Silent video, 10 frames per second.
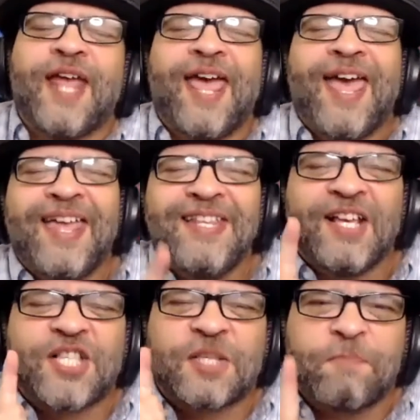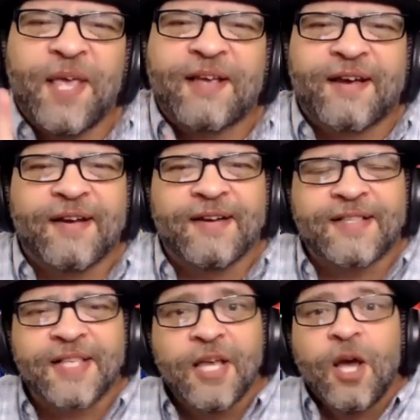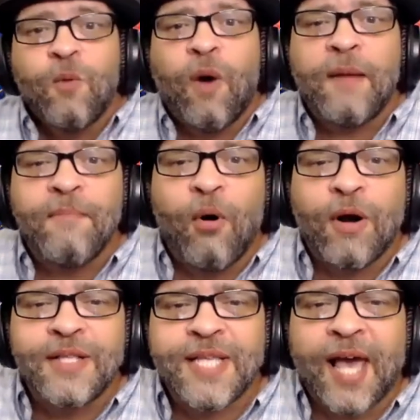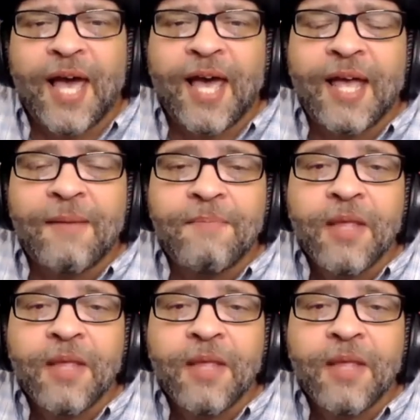and your speakers one more time